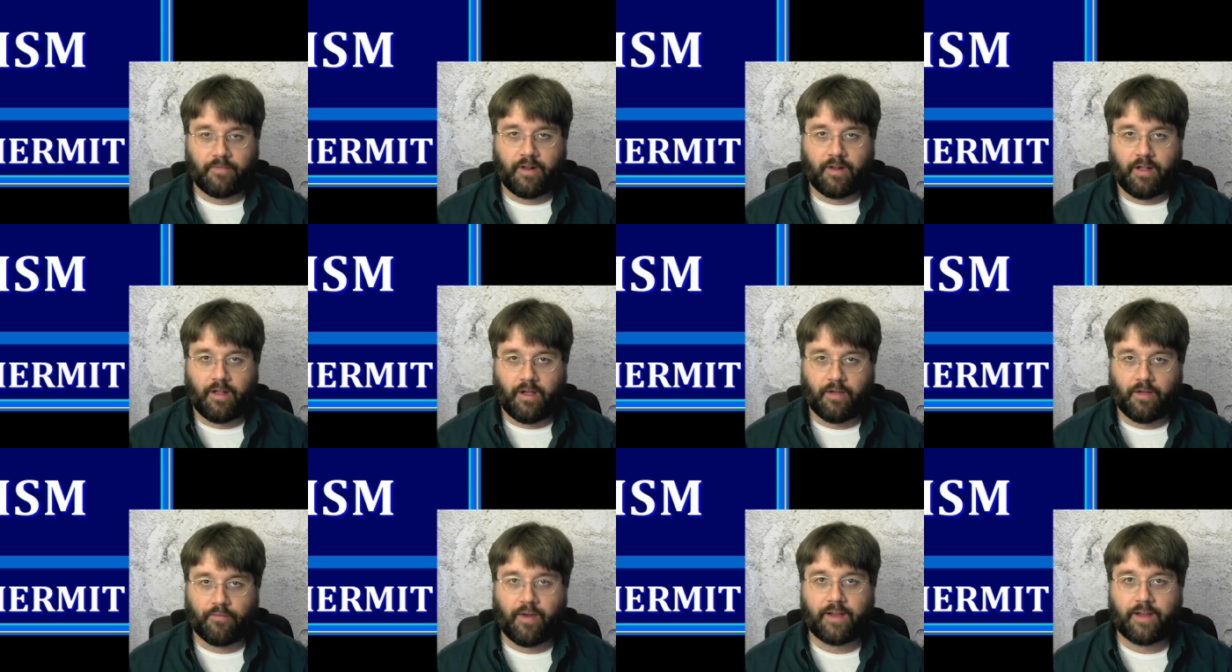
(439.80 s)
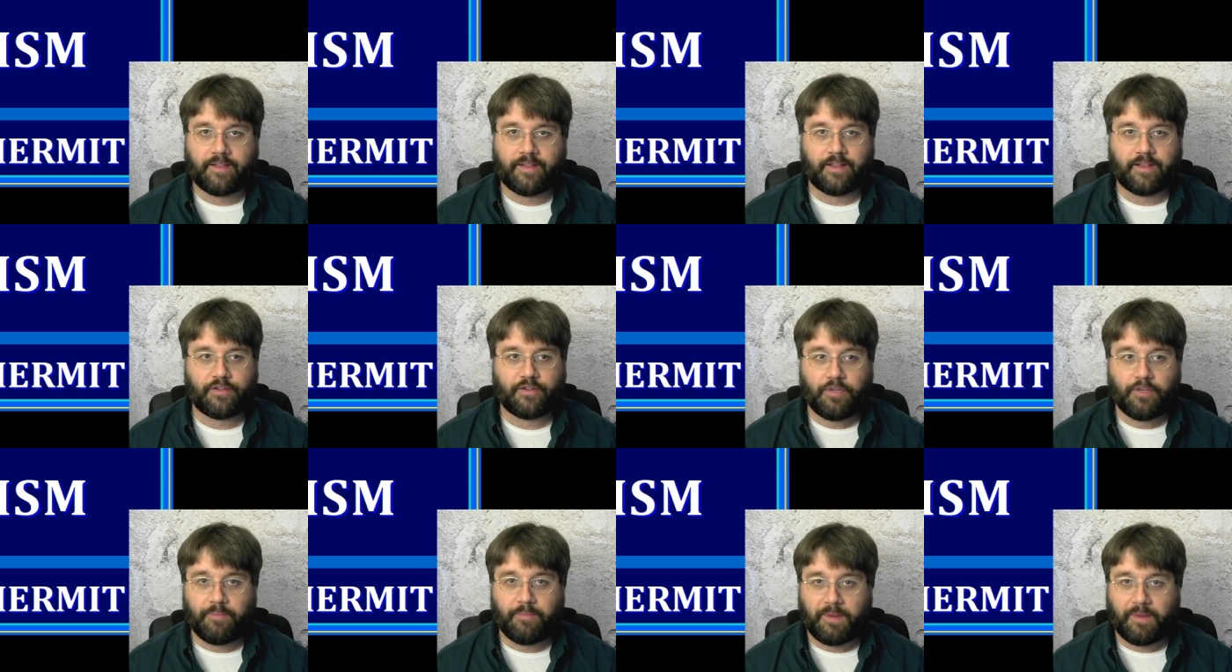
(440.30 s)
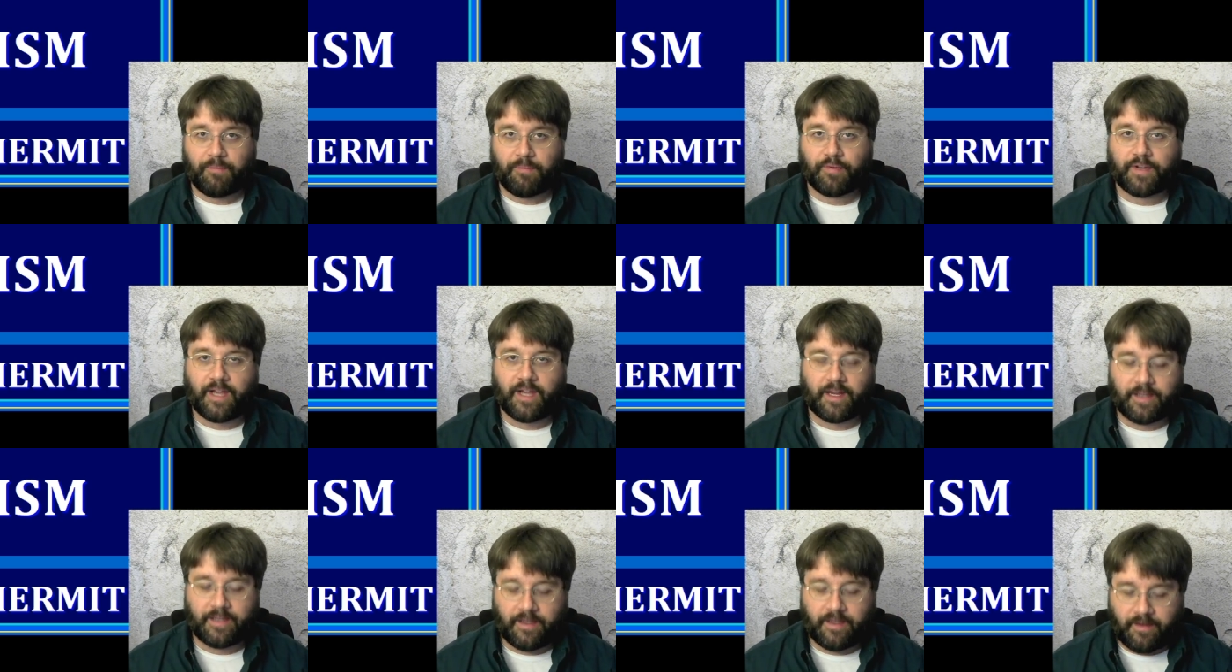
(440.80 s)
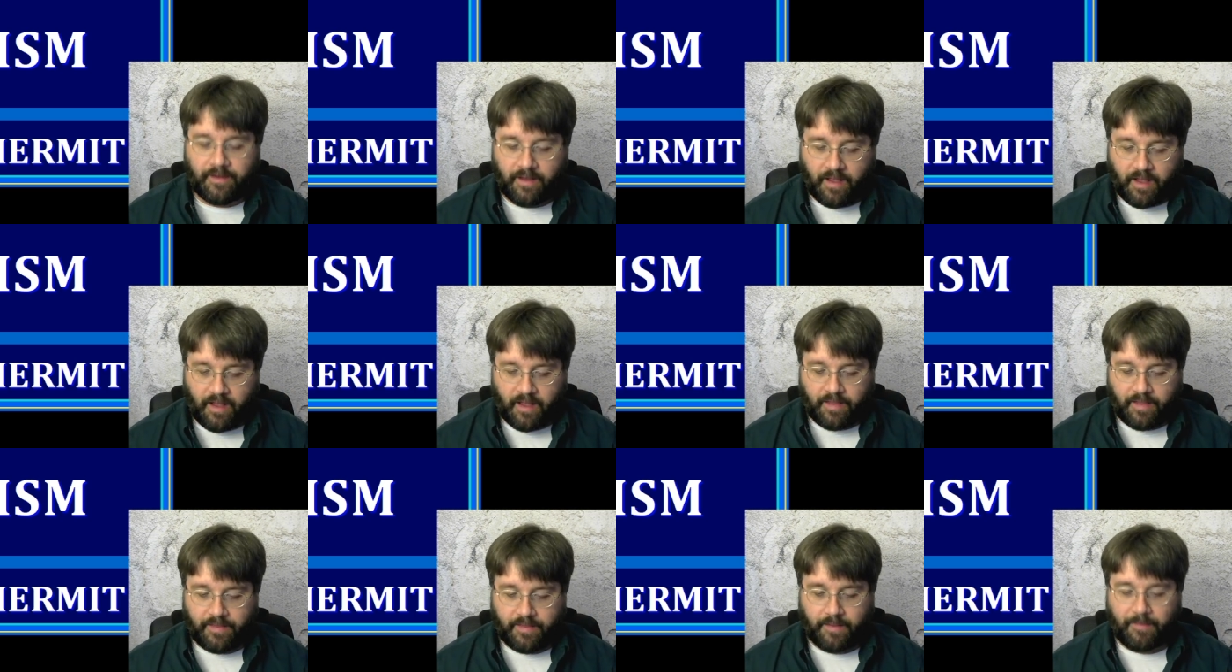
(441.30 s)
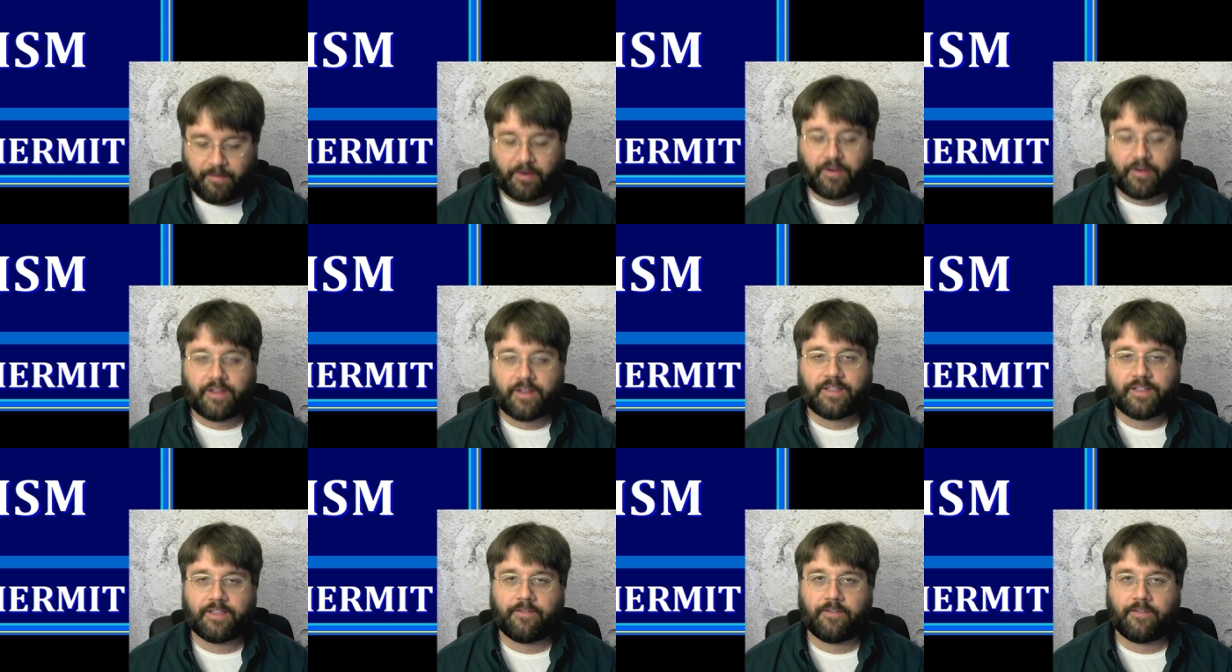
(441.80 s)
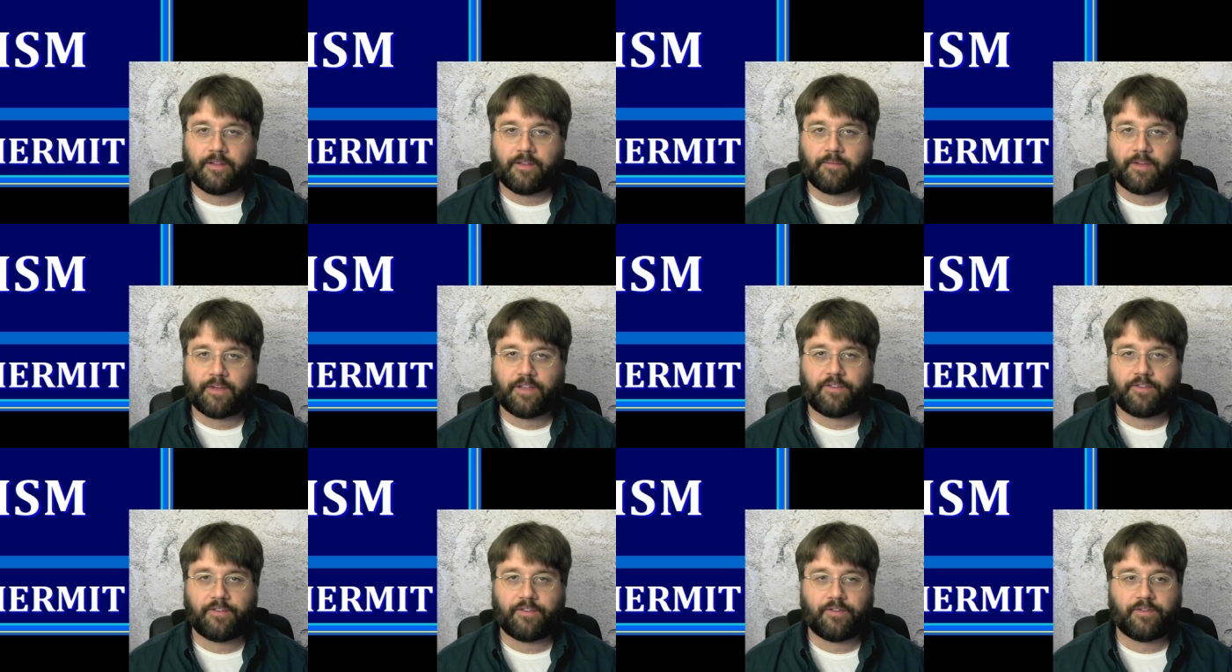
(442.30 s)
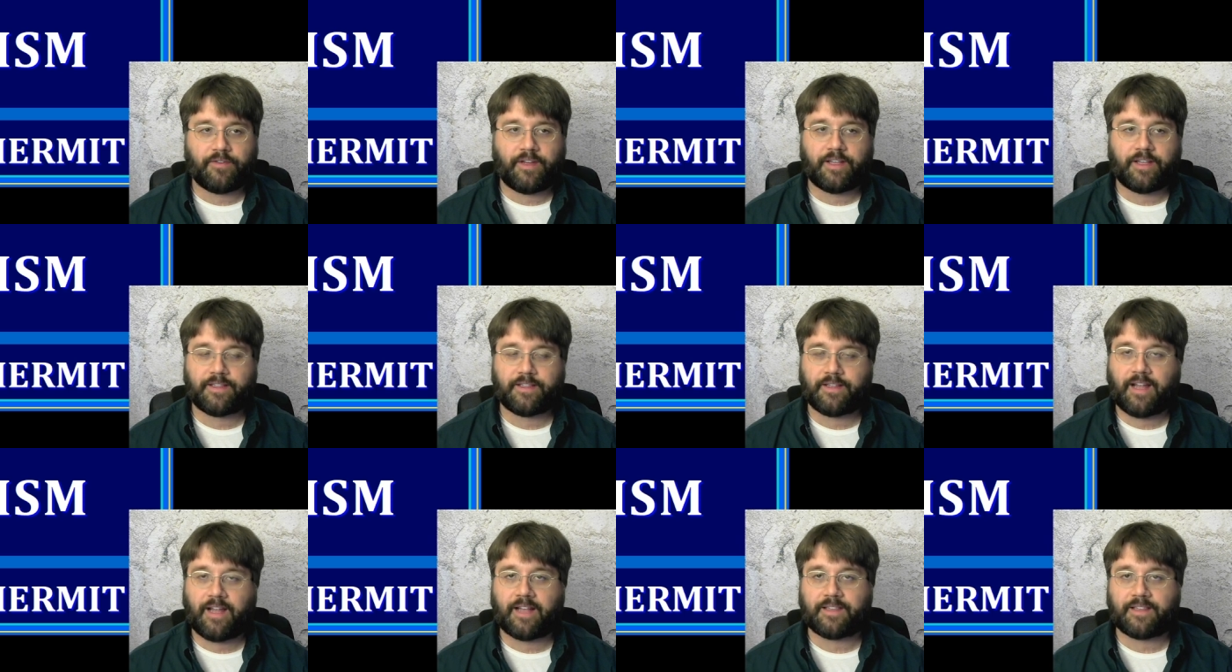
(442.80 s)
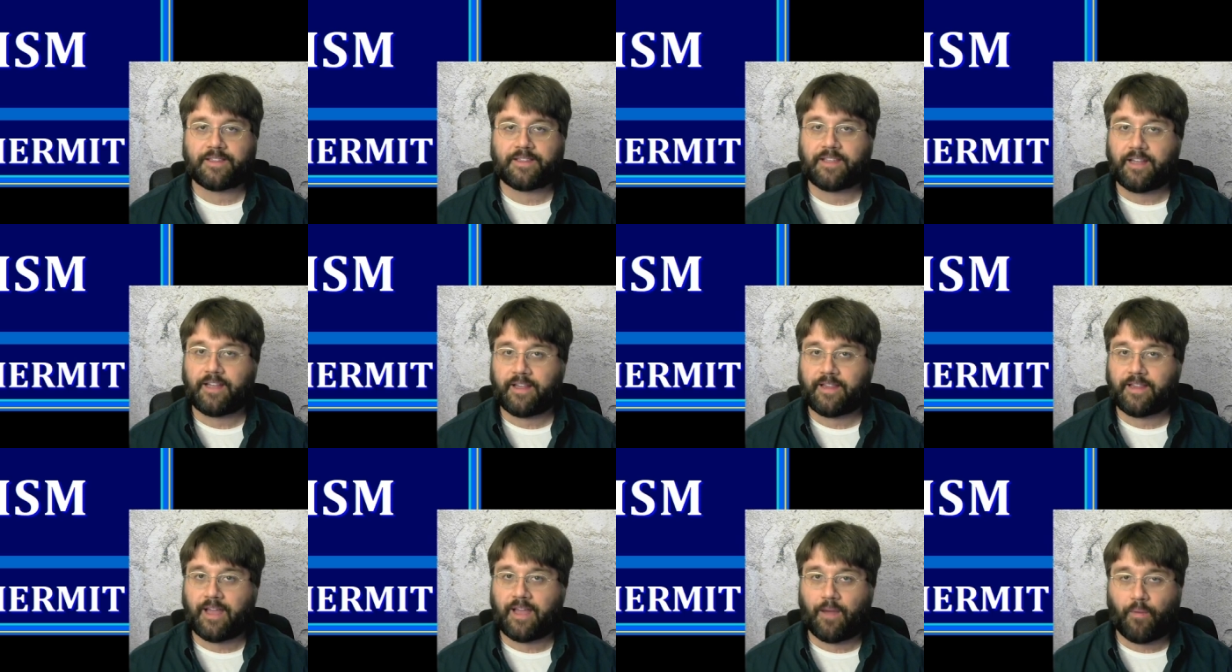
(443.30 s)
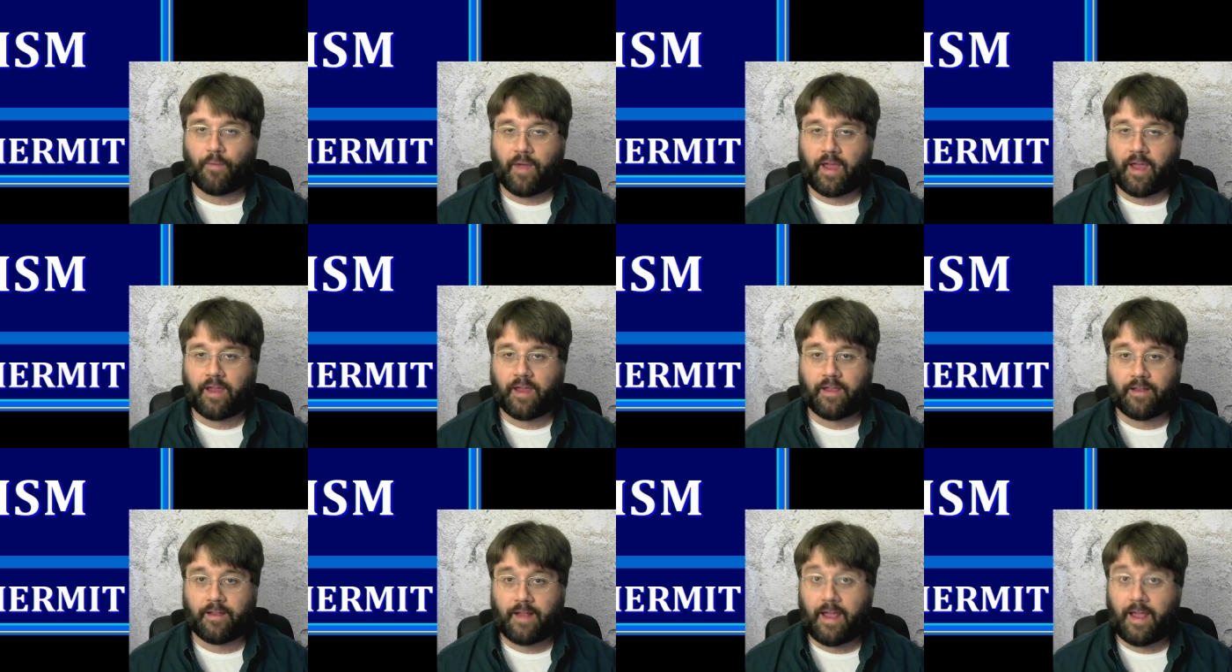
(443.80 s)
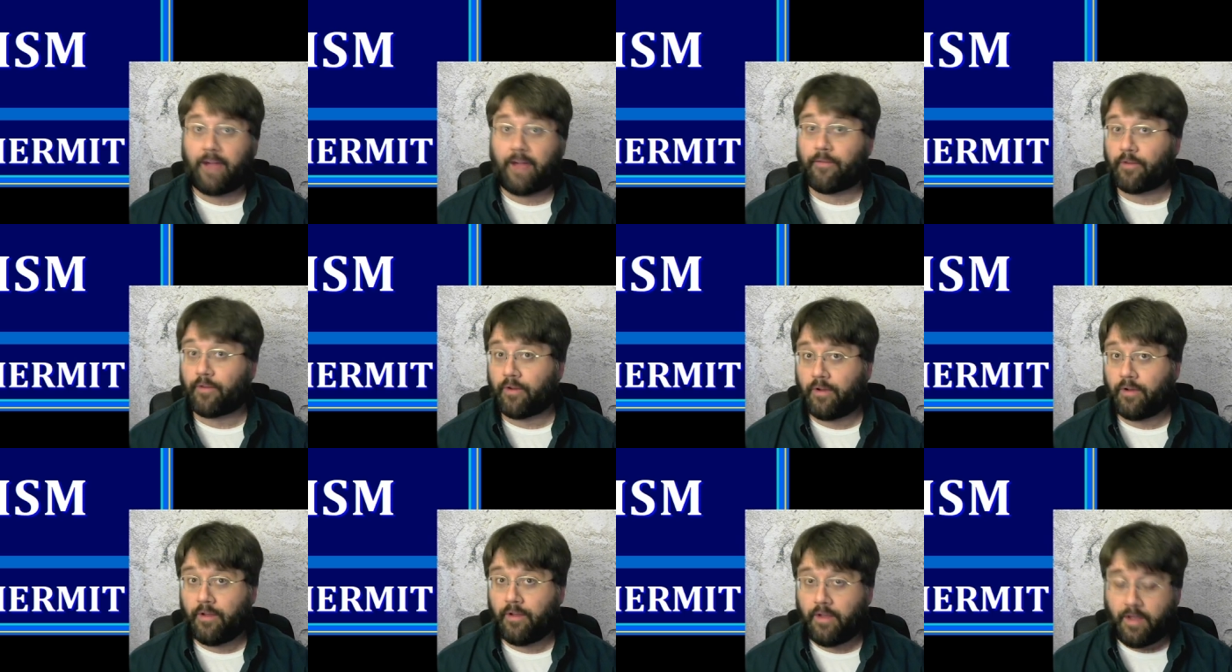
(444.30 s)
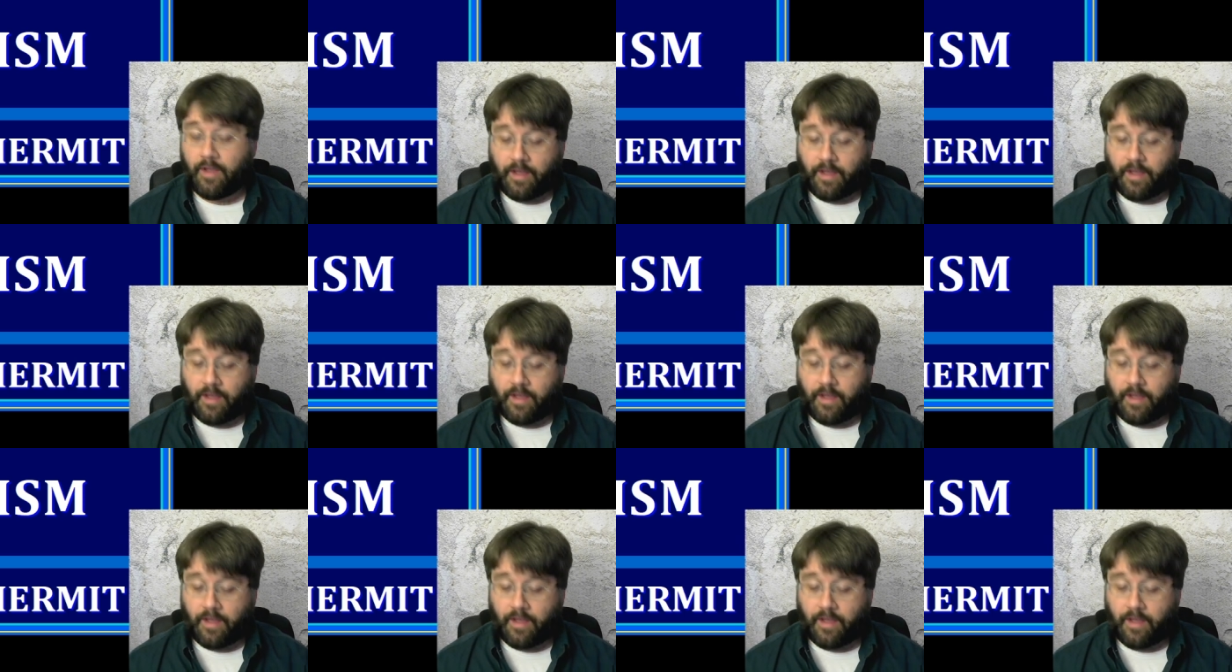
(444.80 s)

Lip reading: right that should be protected, the American Civil Liberties Union has not seen it that way, ever.